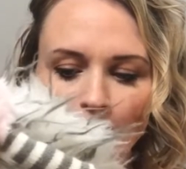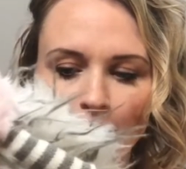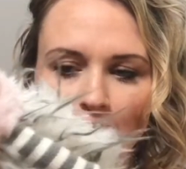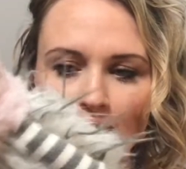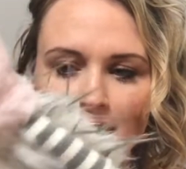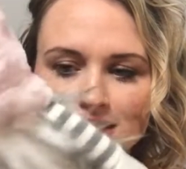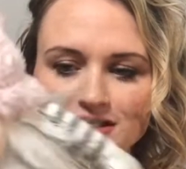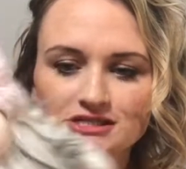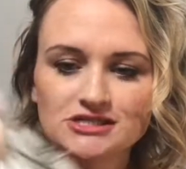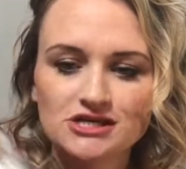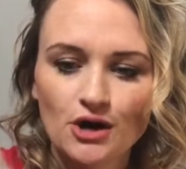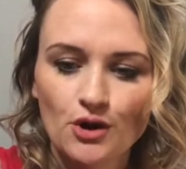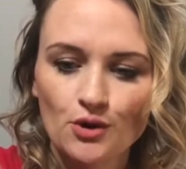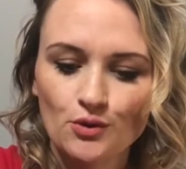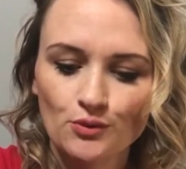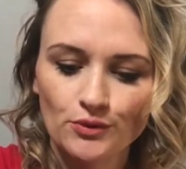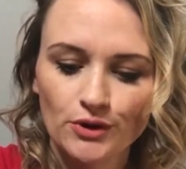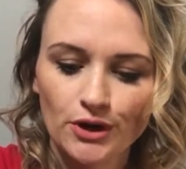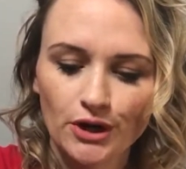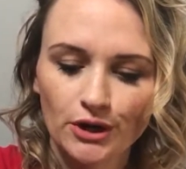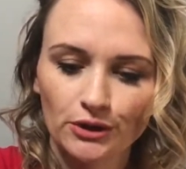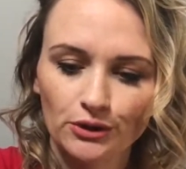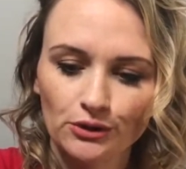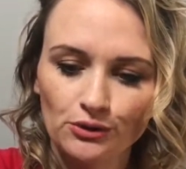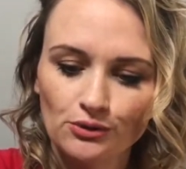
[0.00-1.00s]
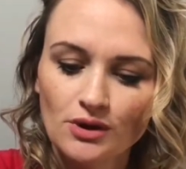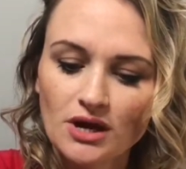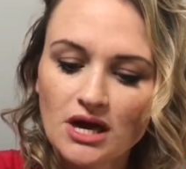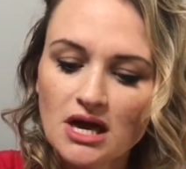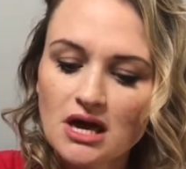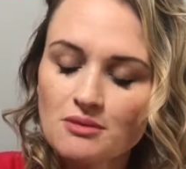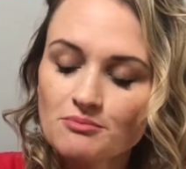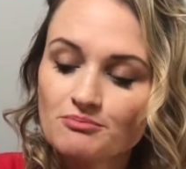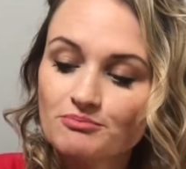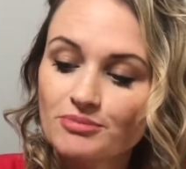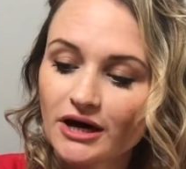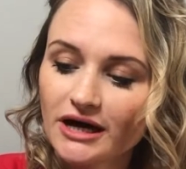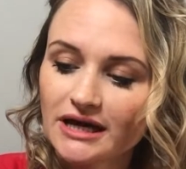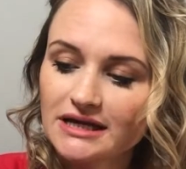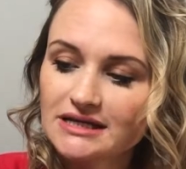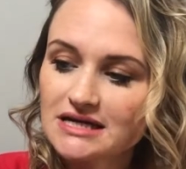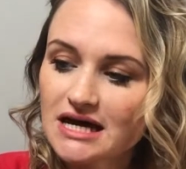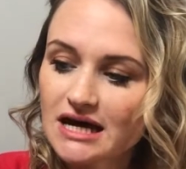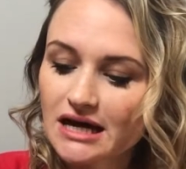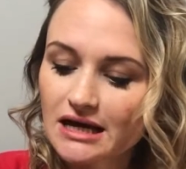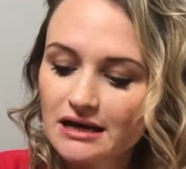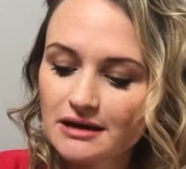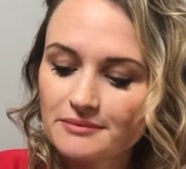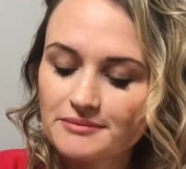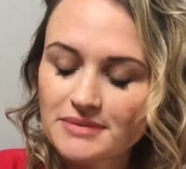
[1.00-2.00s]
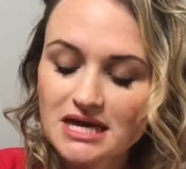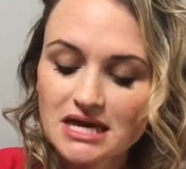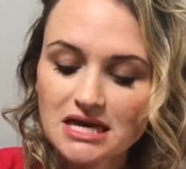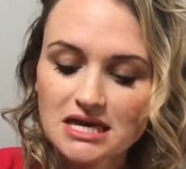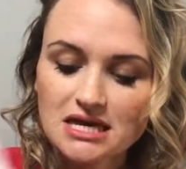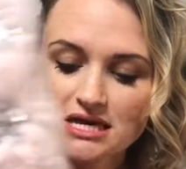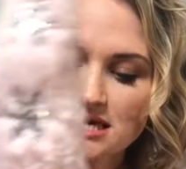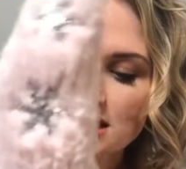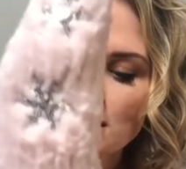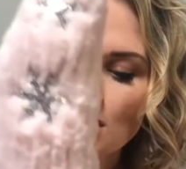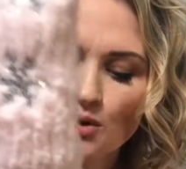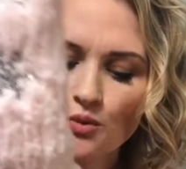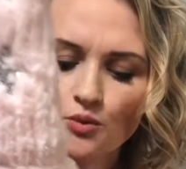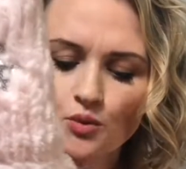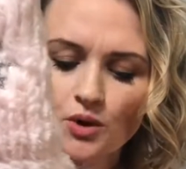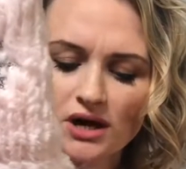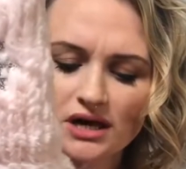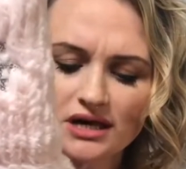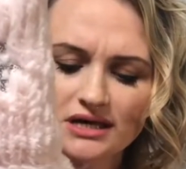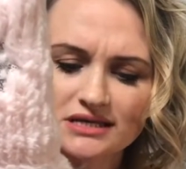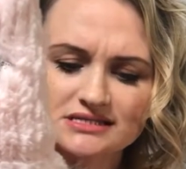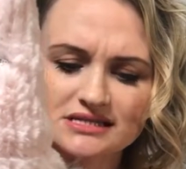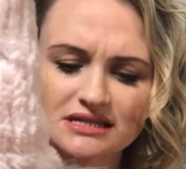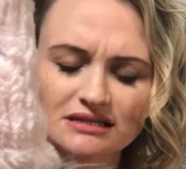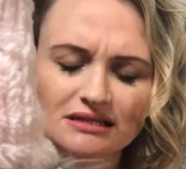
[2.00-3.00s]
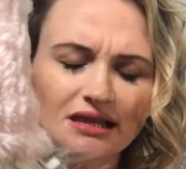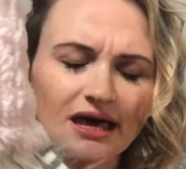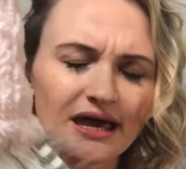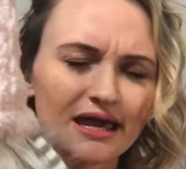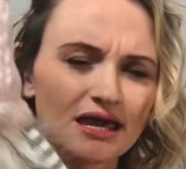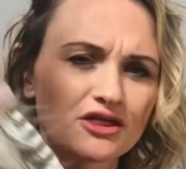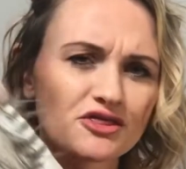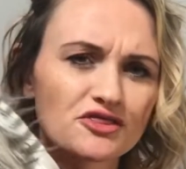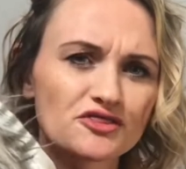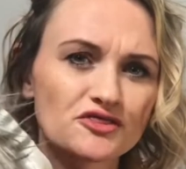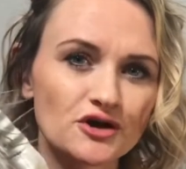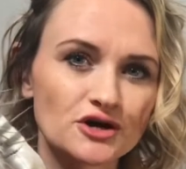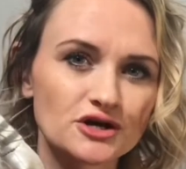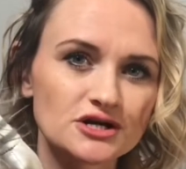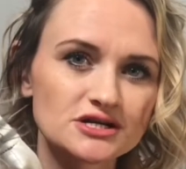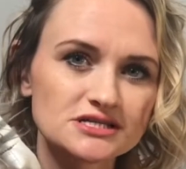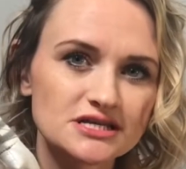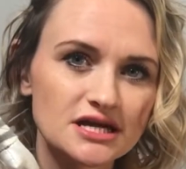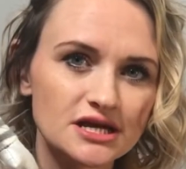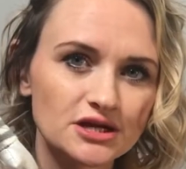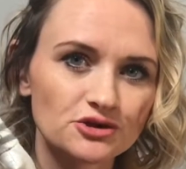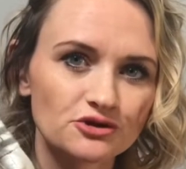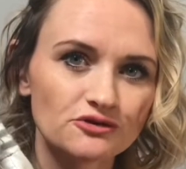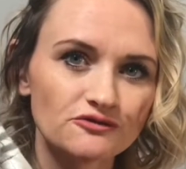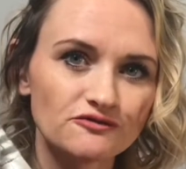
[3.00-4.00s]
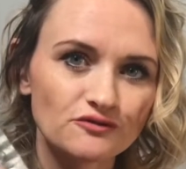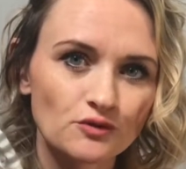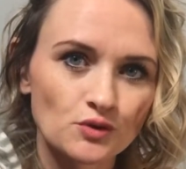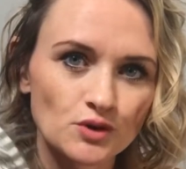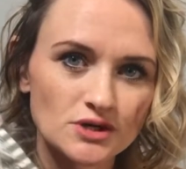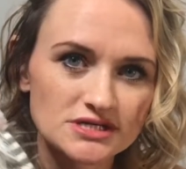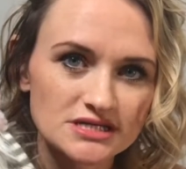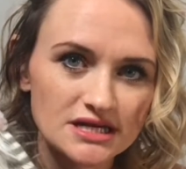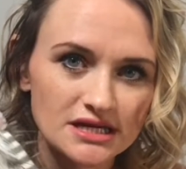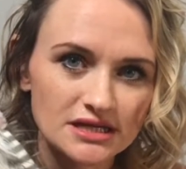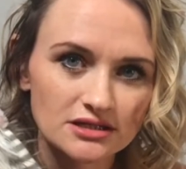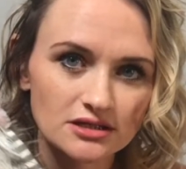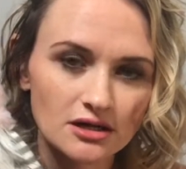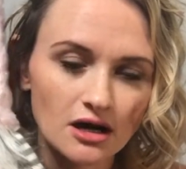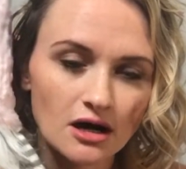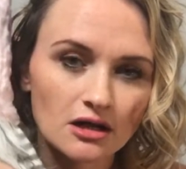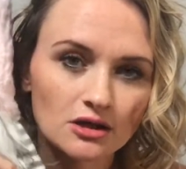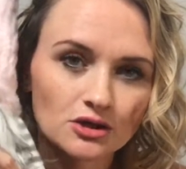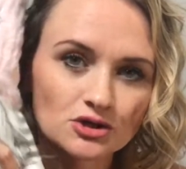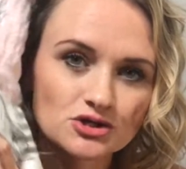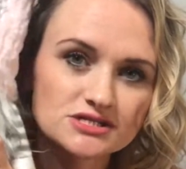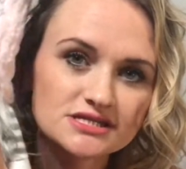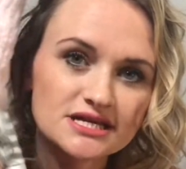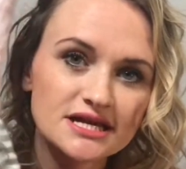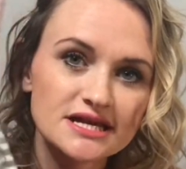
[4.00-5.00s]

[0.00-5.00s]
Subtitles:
I don't know. But he was like $13 or $14.